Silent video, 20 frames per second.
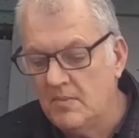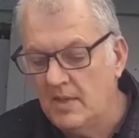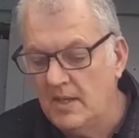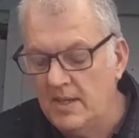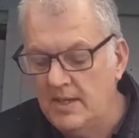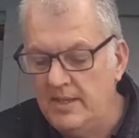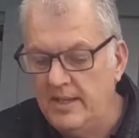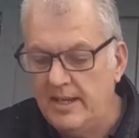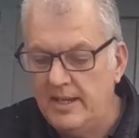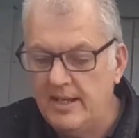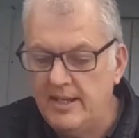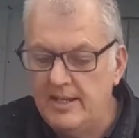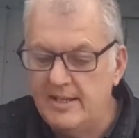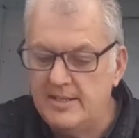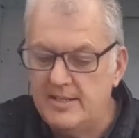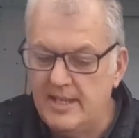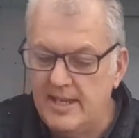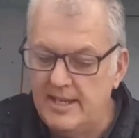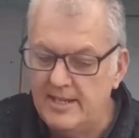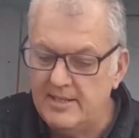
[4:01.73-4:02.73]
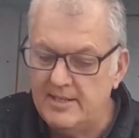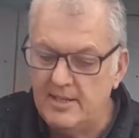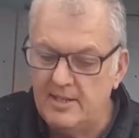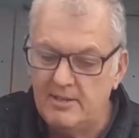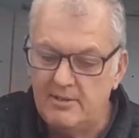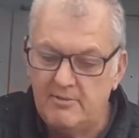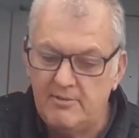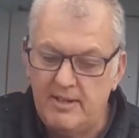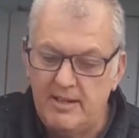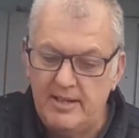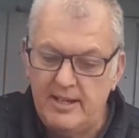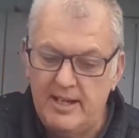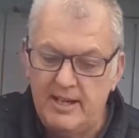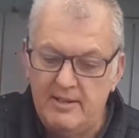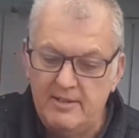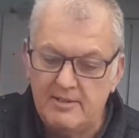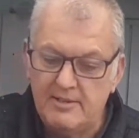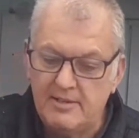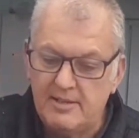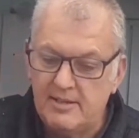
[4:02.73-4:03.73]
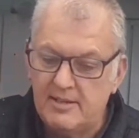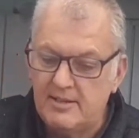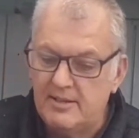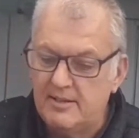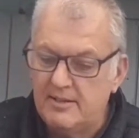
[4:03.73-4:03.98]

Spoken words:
And they're going to sit into the greenhouse.